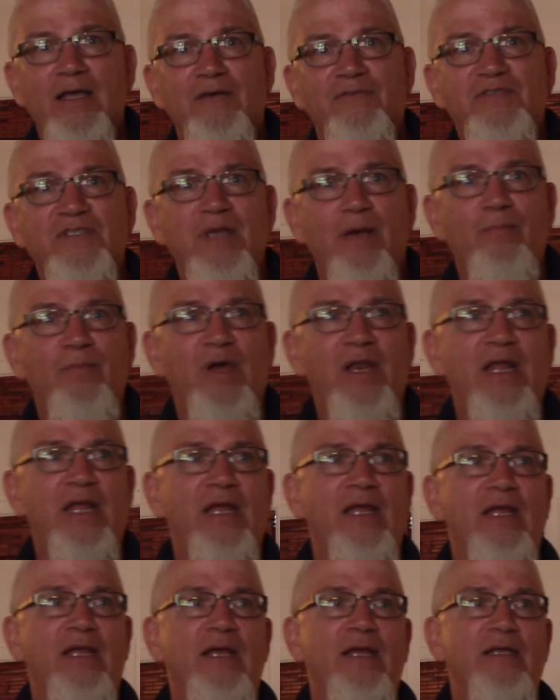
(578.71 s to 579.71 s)
if somebody
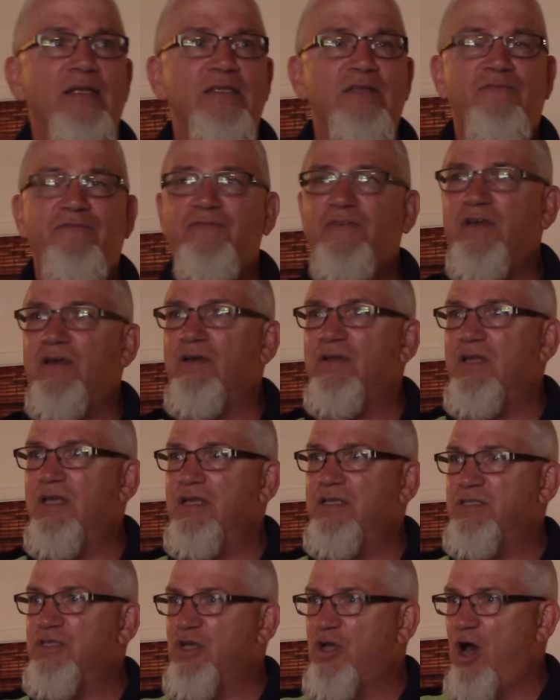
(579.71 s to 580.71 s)
is, feel,
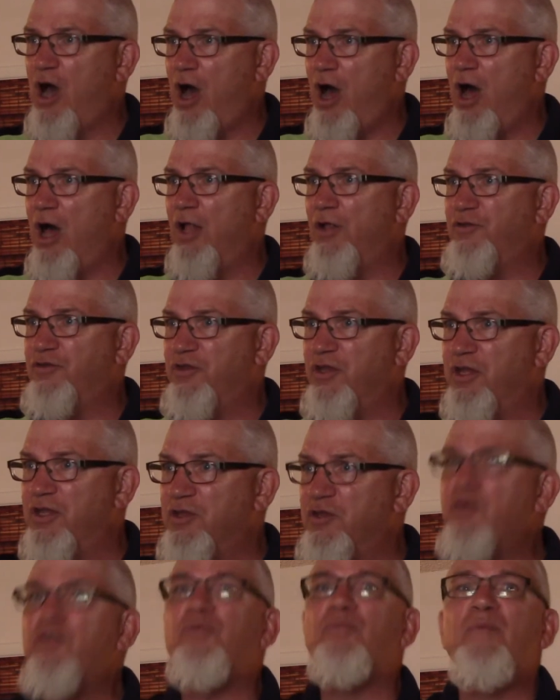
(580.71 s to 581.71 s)
is called to
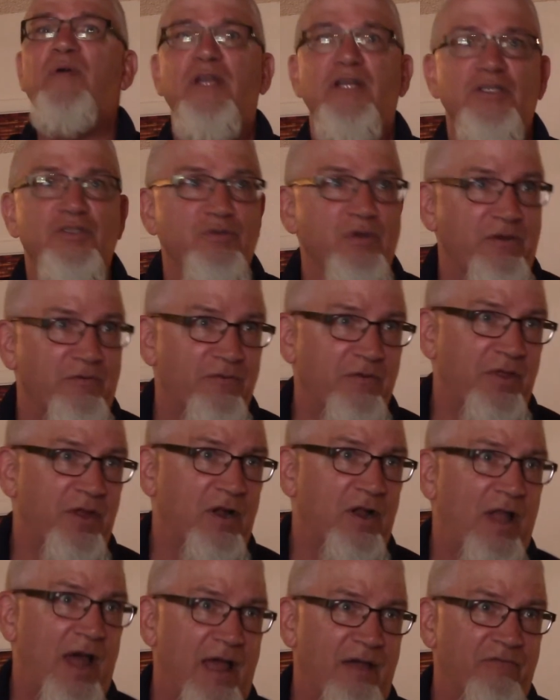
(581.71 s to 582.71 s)
youth ministry for
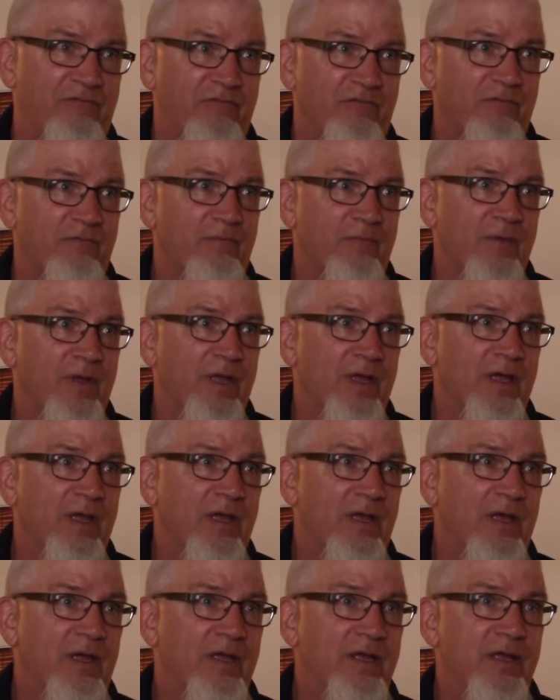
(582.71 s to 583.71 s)
their life,
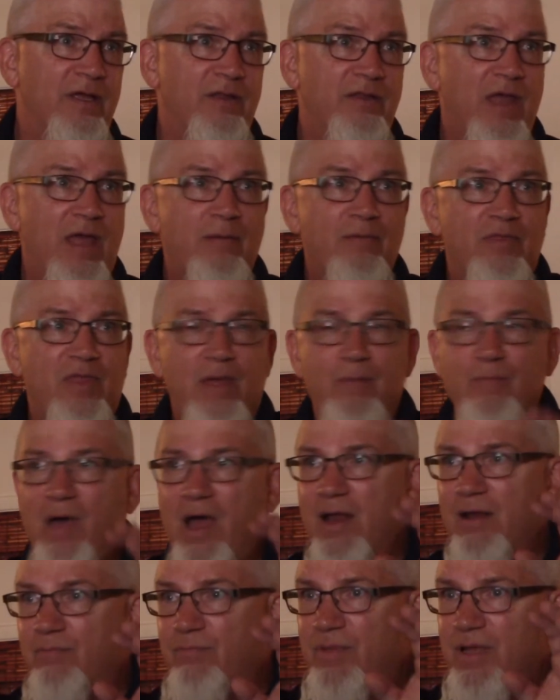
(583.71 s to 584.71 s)
they, they
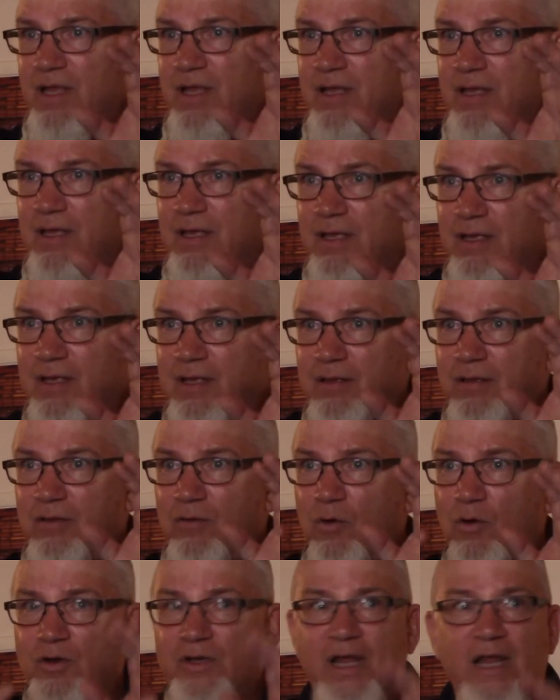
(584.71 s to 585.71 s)
might be
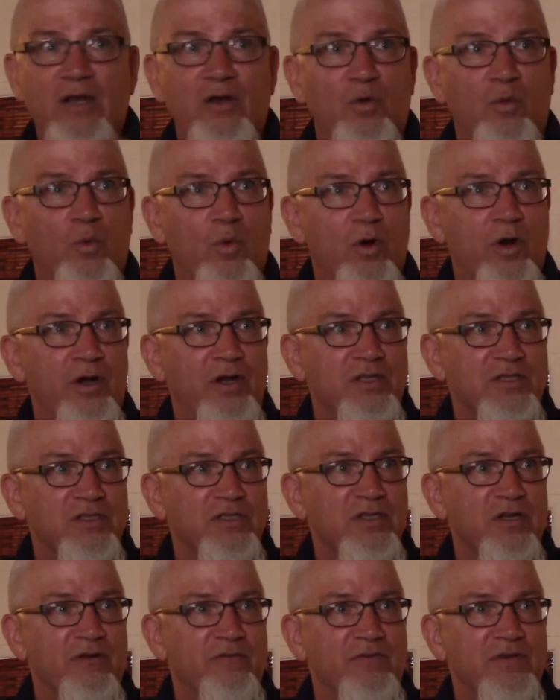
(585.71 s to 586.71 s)
ordained a word in
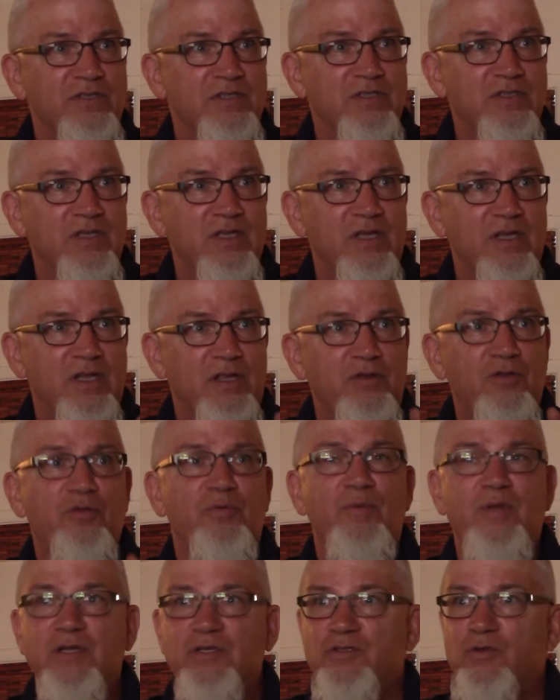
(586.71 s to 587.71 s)
service in a
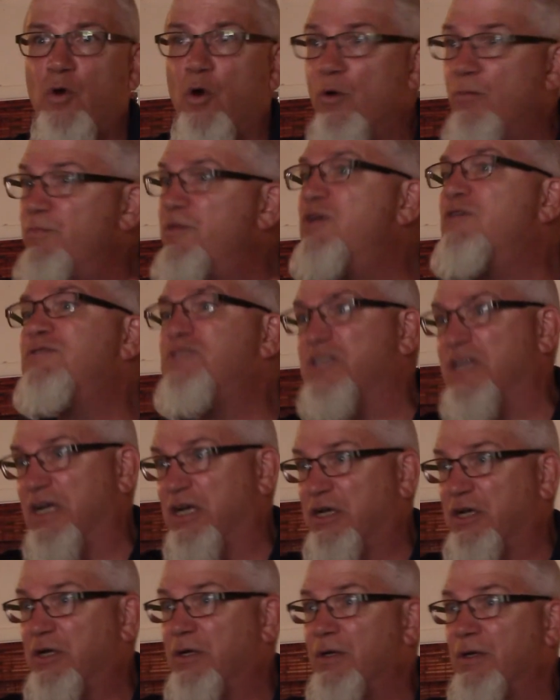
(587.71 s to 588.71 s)
youth ministry, or music.